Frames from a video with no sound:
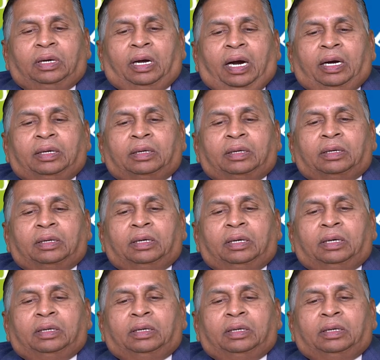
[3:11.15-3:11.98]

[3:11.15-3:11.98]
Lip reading: and